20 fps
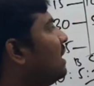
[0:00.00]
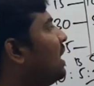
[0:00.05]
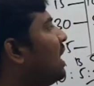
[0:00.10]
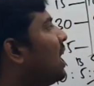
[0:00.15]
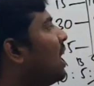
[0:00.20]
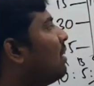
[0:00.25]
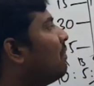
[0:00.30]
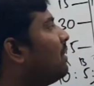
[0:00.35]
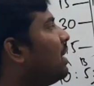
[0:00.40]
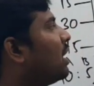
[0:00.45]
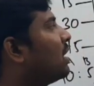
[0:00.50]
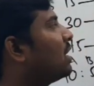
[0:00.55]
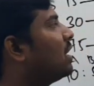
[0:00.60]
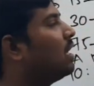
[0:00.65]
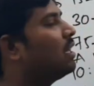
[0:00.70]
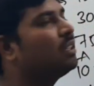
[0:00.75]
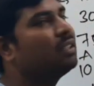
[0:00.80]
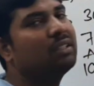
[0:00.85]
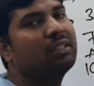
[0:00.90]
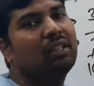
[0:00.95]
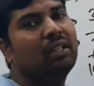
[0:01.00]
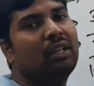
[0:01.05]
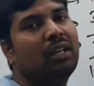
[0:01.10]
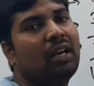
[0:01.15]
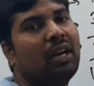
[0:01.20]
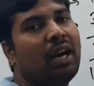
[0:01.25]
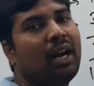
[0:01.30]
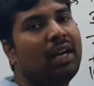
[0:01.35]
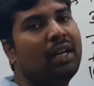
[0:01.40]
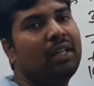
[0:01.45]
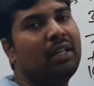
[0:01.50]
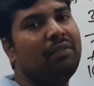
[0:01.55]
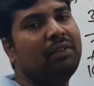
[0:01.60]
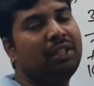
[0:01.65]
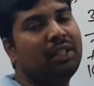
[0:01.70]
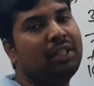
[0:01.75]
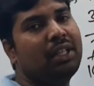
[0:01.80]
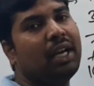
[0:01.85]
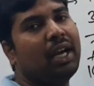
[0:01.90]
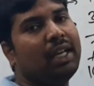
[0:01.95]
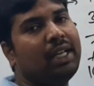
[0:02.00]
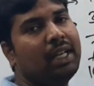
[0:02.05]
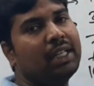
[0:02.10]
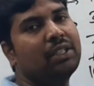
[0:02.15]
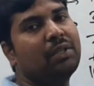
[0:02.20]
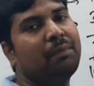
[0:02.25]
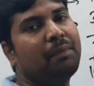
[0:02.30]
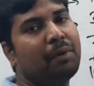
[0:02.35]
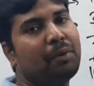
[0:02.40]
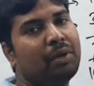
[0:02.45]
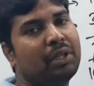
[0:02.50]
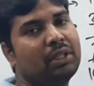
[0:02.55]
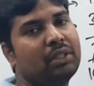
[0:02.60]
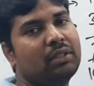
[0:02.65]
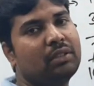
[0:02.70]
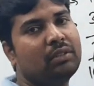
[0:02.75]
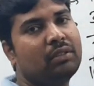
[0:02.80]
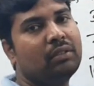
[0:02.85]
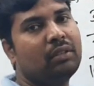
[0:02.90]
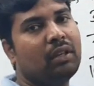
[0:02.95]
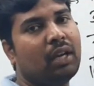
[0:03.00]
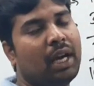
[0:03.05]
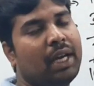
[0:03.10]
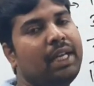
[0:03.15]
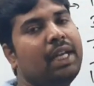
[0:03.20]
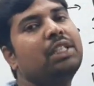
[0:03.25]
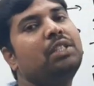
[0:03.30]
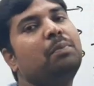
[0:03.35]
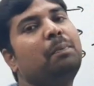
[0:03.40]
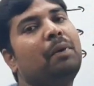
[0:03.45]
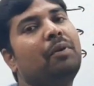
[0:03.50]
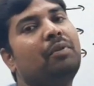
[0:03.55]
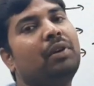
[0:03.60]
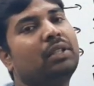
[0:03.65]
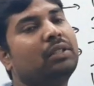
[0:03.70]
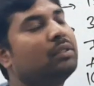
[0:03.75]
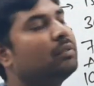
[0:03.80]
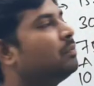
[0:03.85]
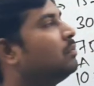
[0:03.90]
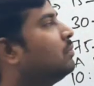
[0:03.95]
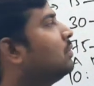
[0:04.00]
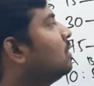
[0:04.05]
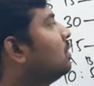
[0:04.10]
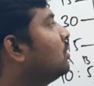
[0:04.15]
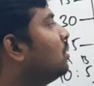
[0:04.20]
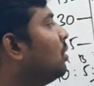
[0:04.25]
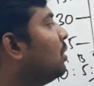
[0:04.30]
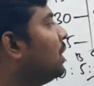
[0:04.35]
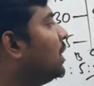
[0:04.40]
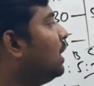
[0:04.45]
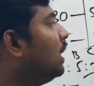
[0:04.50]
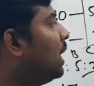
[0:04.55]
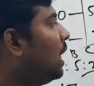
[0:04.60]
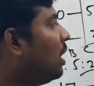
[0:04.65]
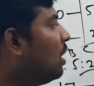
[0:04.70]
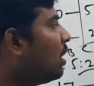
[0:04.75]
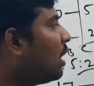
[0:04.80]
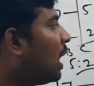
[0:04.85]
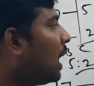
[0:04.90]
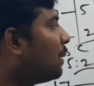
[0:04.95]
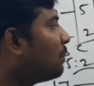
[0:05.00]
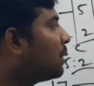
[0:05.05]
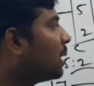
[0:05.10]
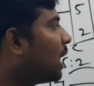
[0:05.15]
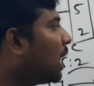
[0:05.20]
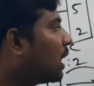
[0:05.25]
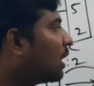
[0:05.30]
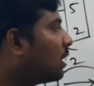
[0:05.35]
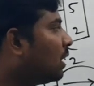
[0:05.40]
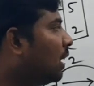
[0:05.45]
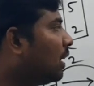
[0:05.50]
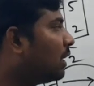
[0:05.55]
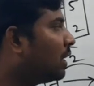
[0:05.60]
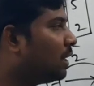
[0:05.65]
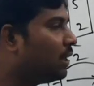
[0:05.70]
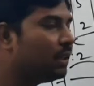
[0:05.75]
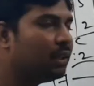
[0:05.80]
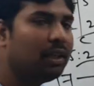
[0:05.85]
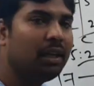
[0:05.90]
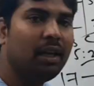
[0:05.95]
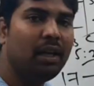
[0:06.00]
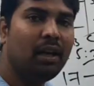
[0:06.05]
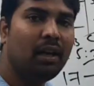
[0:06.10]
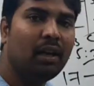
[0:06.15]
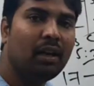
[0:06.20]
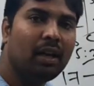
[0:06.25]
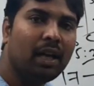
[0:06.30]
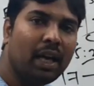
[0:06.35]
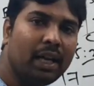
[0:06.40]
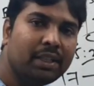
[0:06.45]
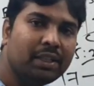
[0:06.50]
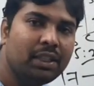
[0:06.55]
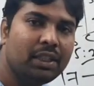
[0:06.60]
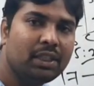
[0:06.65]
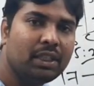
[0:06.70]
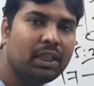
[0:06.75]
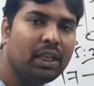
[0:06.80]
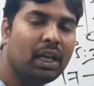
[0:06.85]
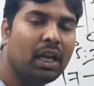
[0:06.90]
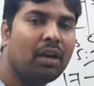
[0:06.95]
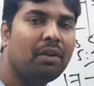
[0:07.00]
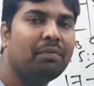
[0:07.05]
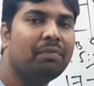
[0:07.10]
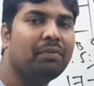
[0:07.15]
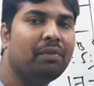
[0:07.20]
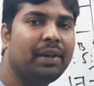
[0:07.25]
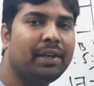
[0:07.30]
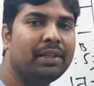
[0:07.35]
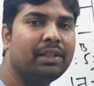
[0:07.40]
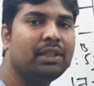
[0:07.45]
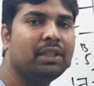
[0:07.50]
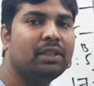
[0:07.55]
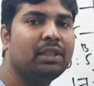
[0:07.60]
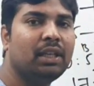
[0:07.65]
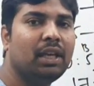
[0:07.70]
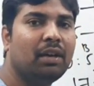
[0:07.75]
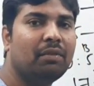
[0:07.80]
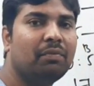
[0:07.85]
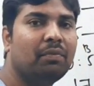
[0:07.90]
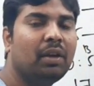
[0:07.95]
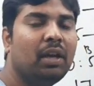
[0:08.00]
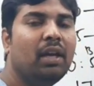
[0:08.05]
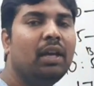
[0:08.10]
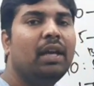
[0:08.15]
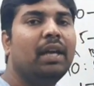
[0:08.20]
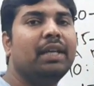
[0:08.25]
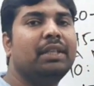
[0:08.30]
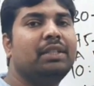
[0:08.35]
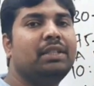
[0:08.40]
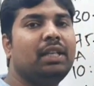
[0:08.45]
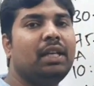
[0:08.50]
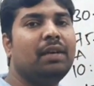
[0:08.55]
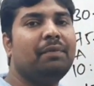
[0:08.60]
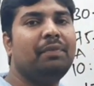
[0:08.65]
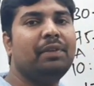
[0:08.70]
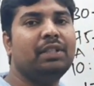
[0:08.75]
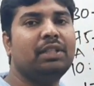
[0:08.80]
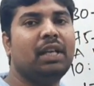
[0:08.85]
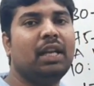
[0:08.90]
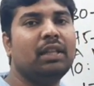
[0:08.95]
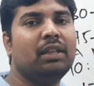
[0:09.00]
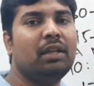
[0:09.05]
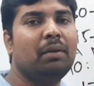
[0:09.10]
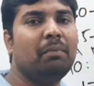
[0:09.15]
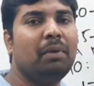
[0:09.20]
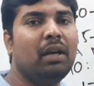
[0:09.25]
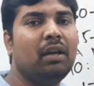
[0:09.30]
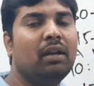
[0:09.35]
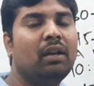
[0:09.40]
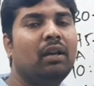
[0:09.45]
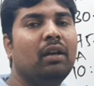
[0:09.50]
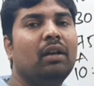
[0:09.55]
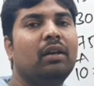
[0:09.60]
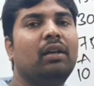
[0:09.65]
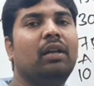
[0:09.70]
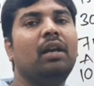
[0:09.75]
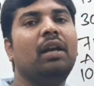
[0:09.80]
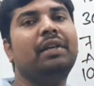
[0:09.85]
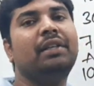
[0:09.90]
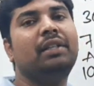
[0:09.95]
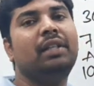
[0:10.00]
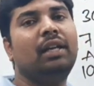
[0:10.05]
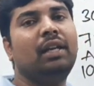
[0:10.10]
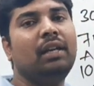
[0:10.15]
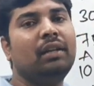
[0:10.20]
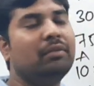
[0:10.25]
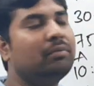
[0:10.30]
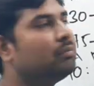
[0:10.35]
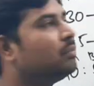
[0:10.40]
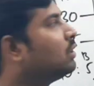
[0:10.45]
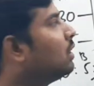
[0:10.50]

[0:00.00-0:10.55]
the all factors and with the highest powers. So here I am calculating the HCF. HCF is nothing but take the